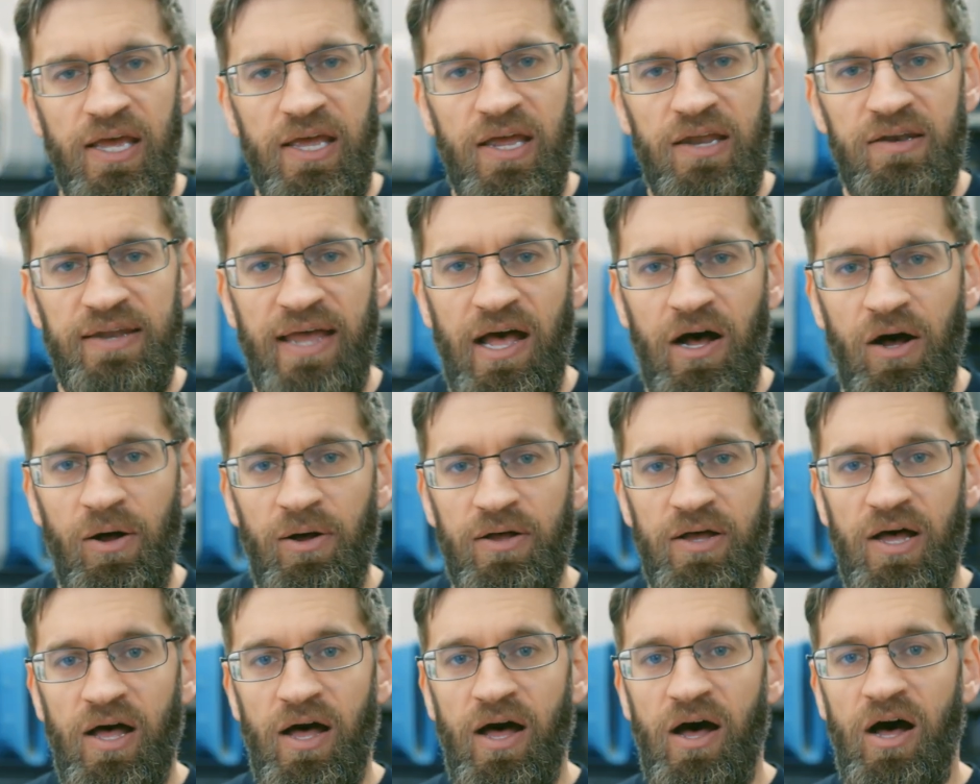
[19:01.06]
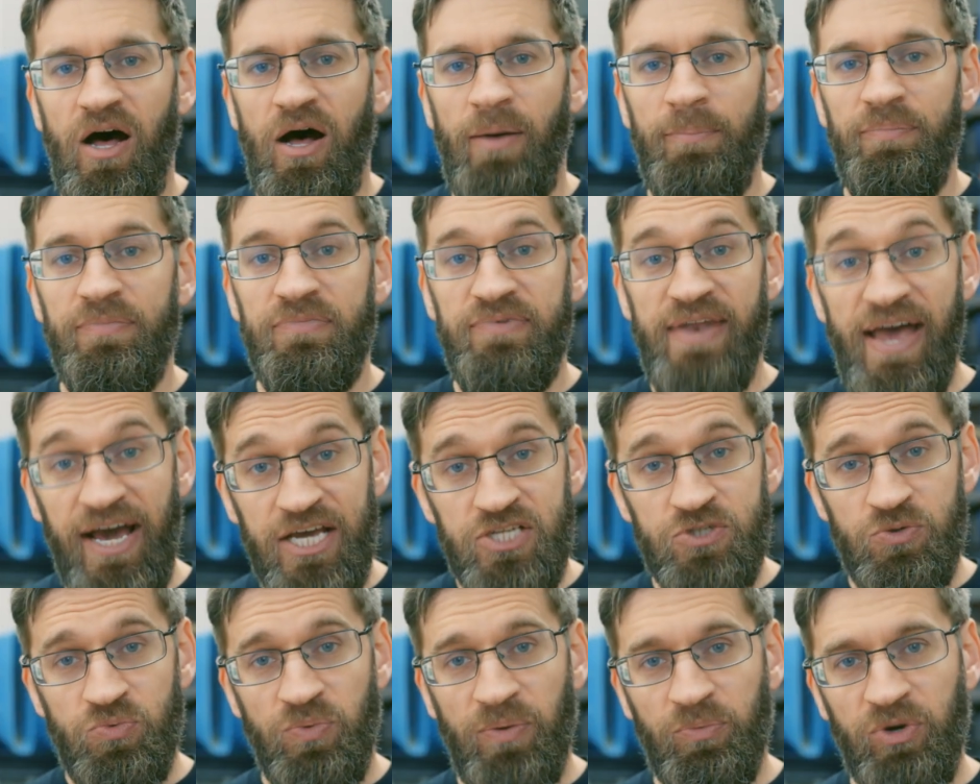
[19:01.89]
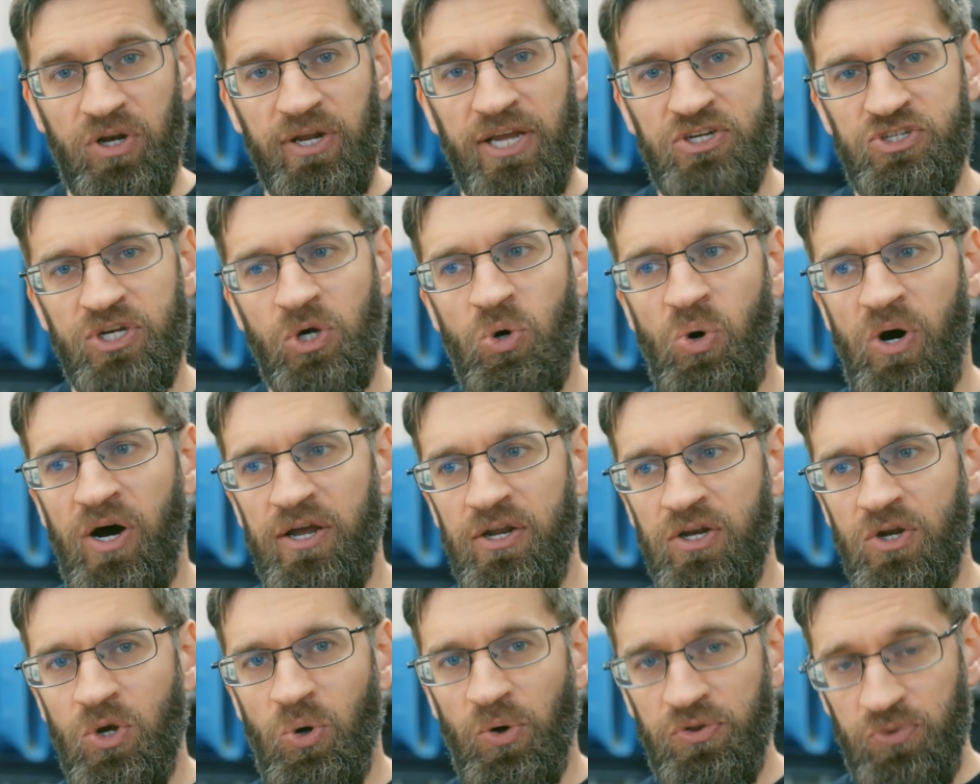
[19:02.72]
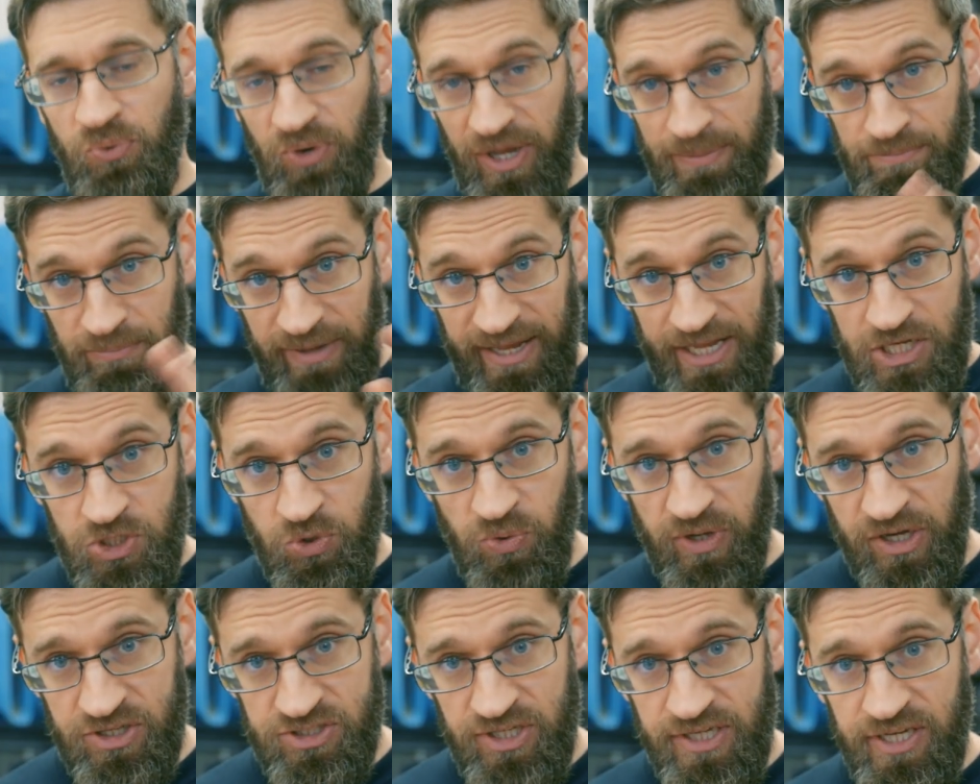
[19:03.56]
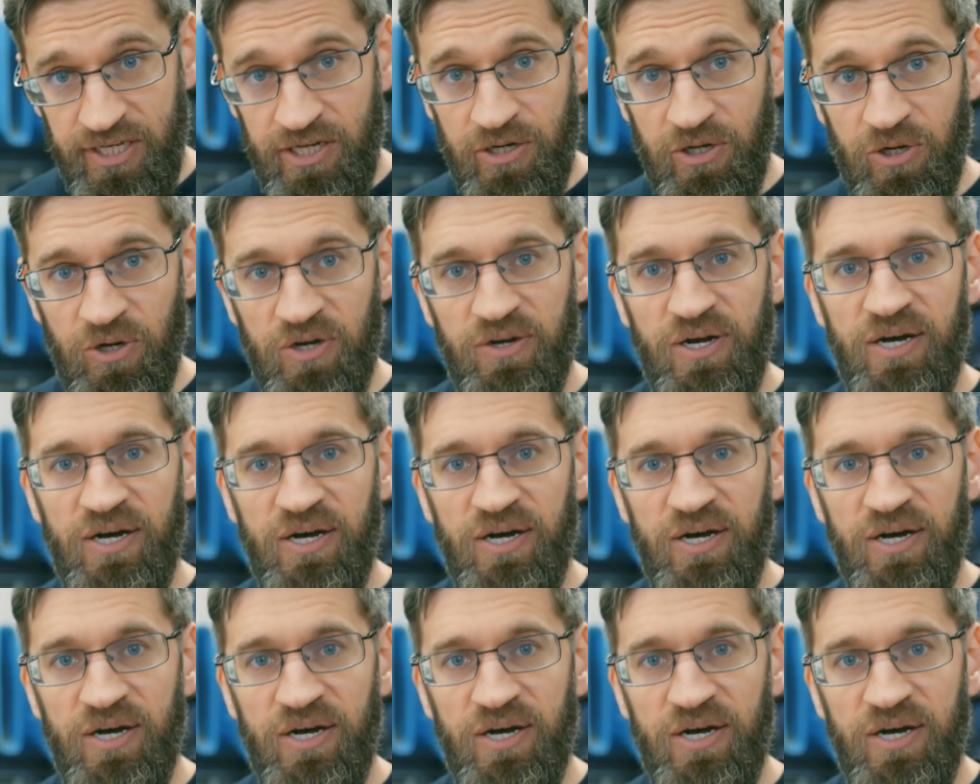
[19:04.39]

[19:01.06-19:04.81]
Now, next, we're going to go out and go through a matrix here